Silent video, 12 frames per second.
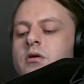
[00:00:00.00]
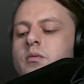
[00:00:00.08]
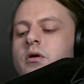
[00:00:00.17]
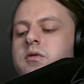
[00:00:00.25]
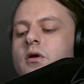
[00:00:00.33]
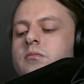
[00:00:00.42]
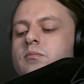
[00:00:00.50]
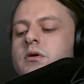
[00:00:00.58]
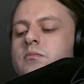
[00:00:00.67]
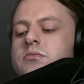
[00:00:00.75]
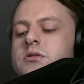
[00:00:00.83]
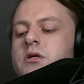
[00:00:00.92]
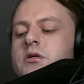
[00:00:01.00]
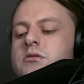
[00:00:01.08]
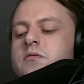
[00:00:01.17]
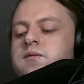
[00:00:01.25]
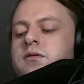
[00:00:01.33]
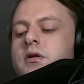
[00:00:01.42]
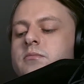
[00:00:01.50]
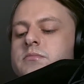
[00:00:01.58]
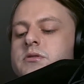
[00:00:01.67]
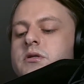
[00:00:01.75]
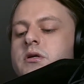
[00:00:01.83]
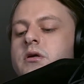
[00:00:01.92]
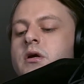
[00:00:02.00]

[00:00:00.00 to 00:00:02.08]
Well then, Mimsy is flimsy